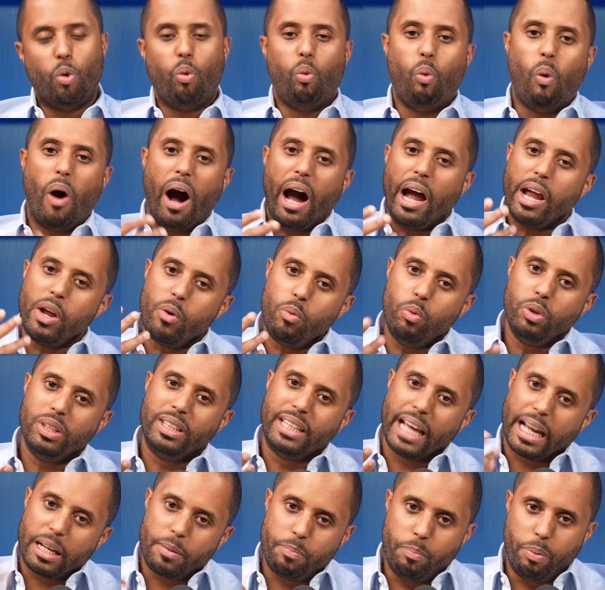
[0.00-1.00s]
why would
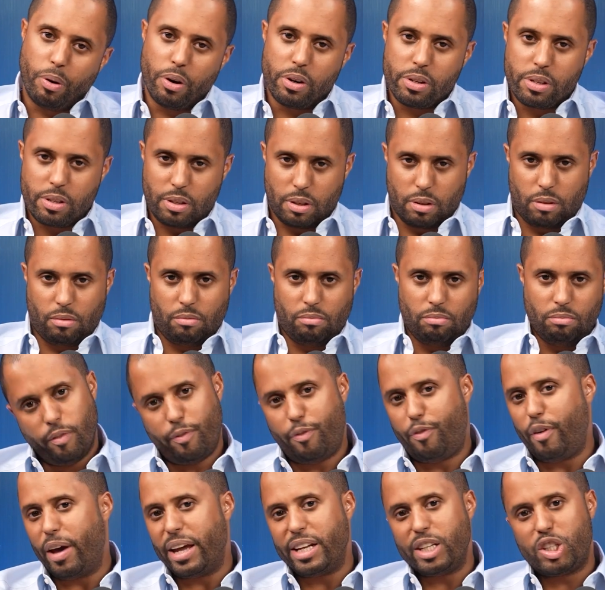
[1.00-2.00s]
that person
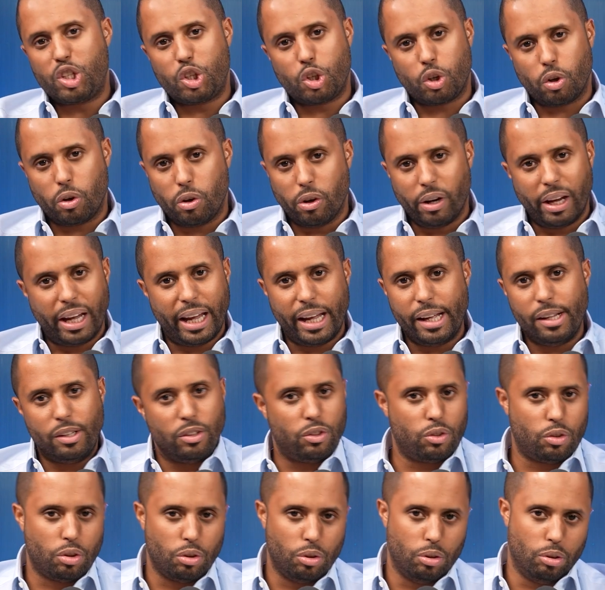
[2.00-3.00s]
venture
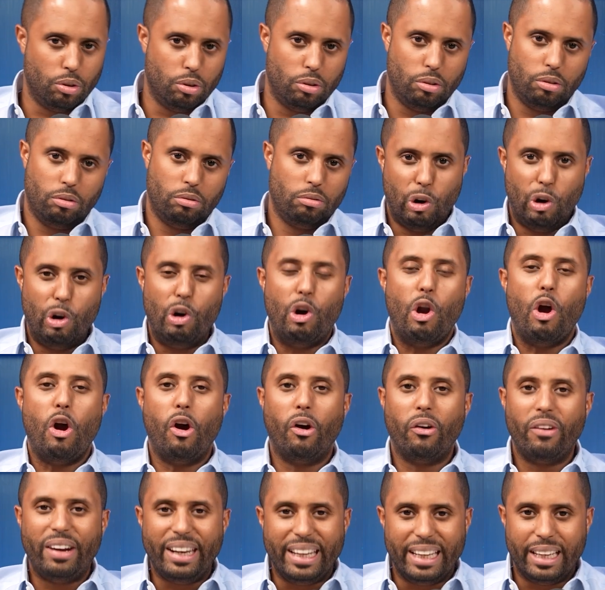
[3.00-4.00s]
into
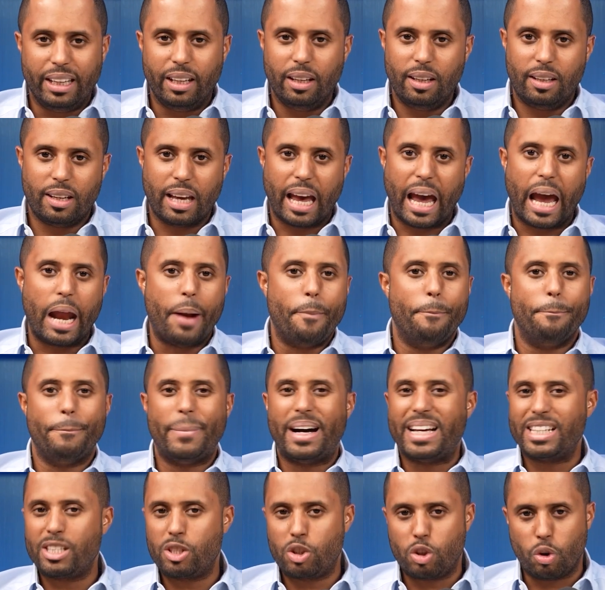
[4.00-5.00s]
learning and
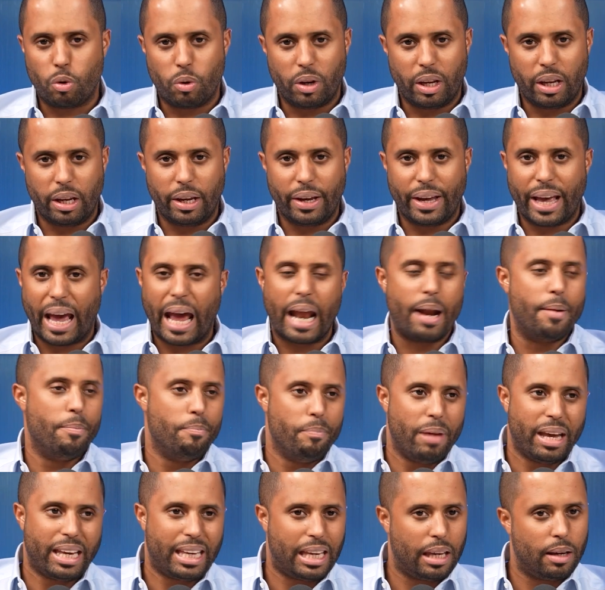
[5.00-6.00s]
mastering and
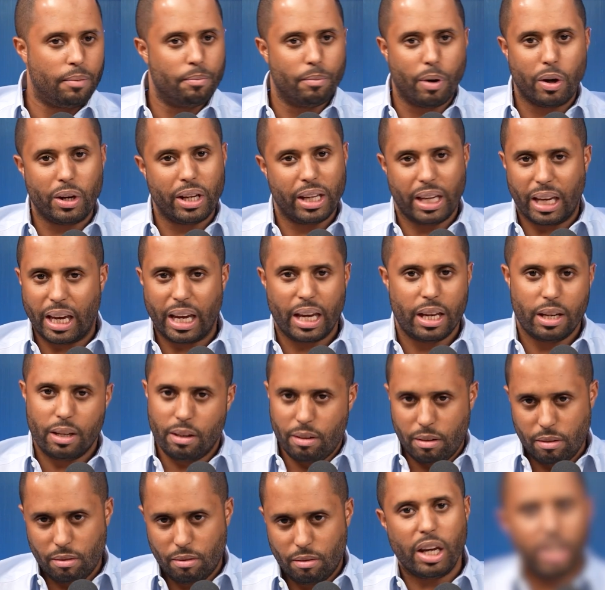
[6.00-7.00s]
making money
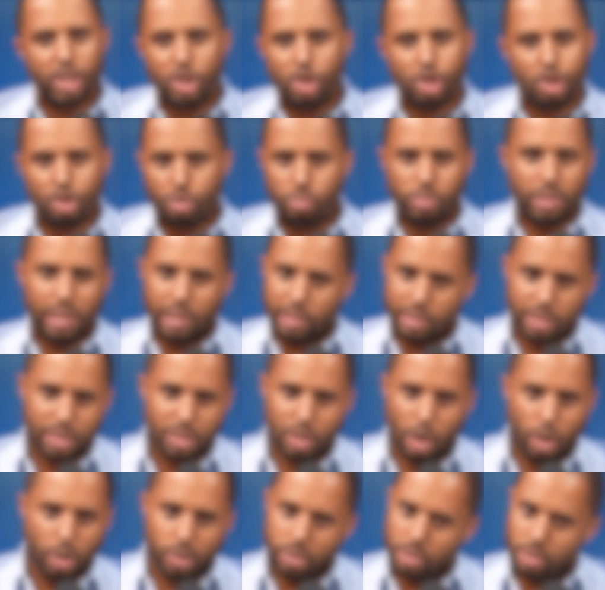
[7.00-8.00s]
in industrial
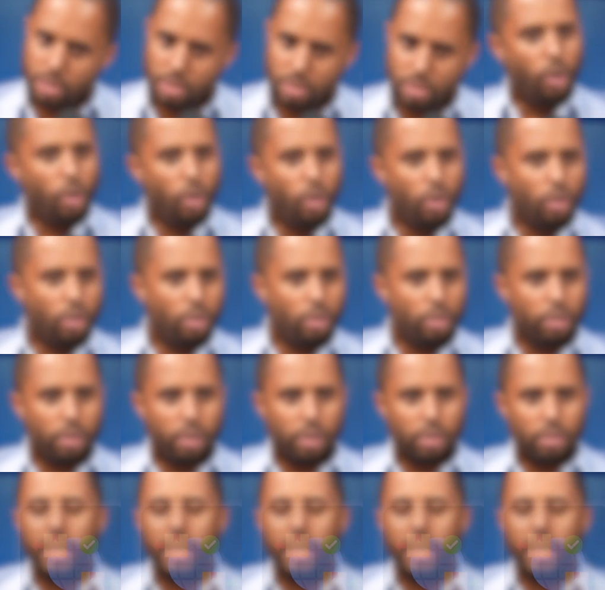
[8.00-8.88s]
stocks or